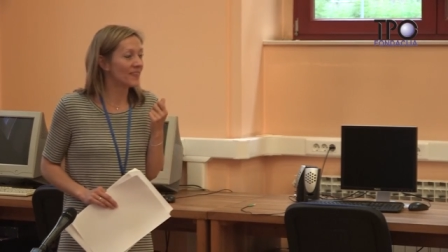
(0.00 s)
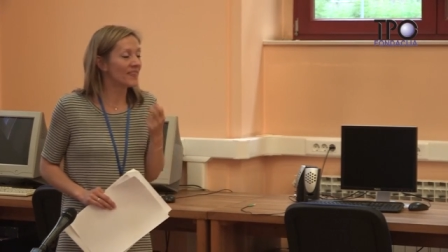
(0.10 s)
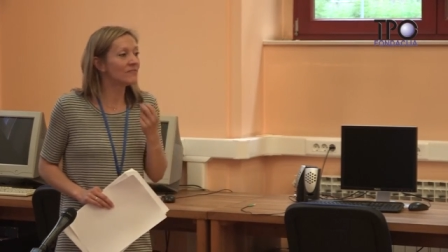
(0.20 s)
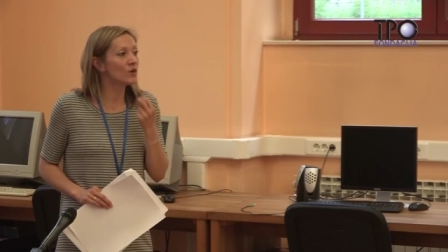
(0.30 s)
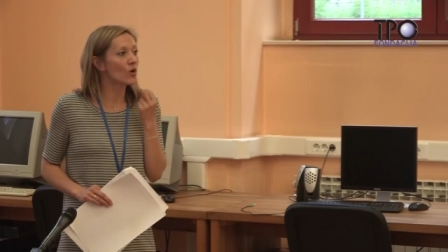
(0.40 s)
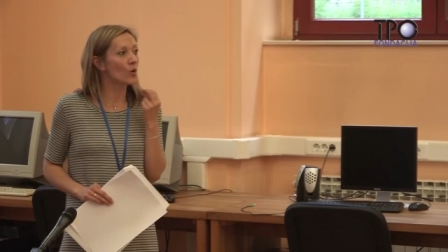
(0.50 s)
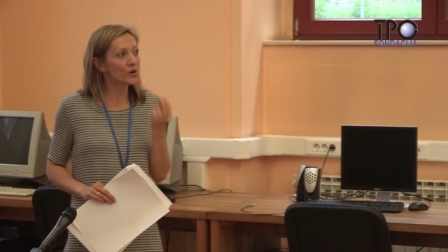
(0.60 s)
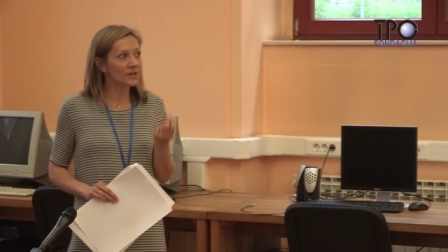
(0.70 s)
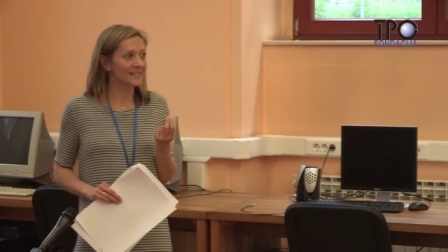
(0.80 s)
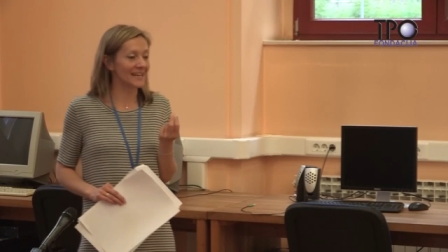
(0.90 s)
they
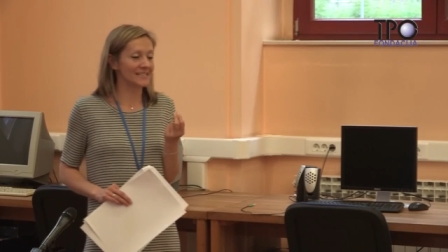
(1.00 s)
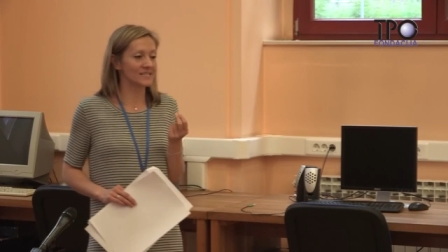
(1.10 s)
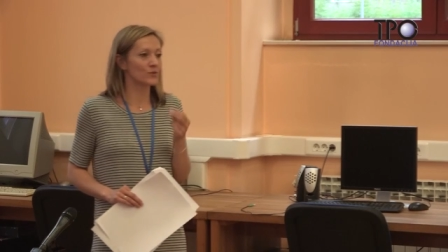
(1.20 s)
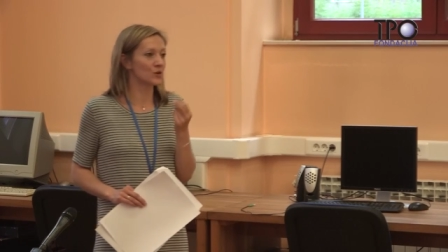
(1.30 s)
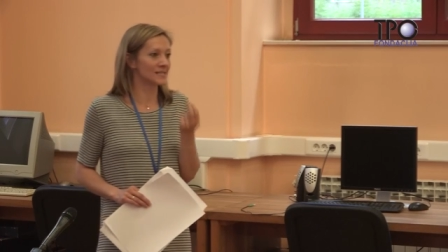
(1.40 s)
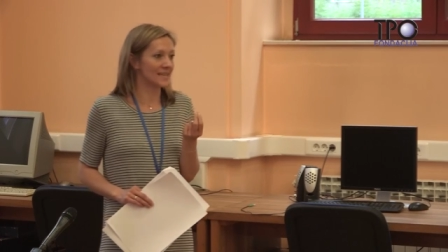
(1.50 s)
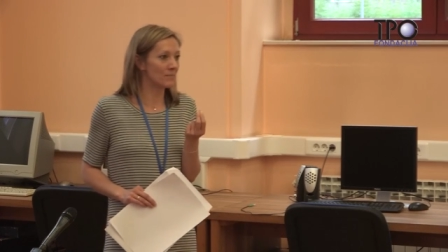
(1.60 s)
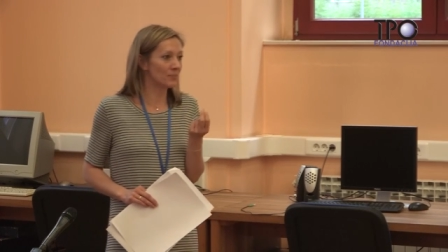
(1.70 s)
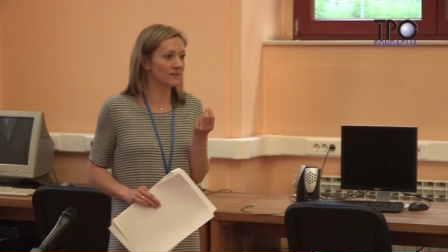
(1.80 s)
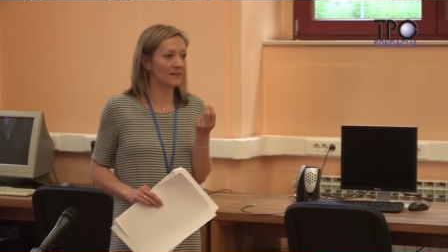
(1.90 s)
organized, for
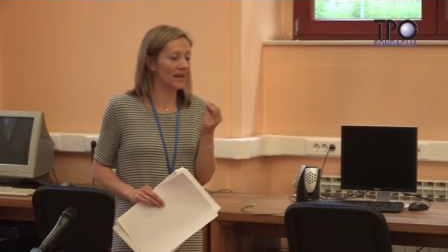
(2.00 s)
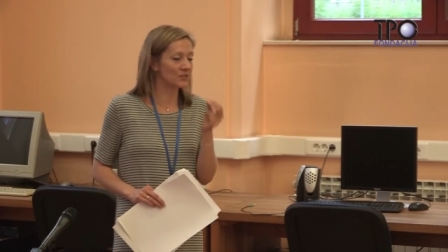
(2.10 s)
example,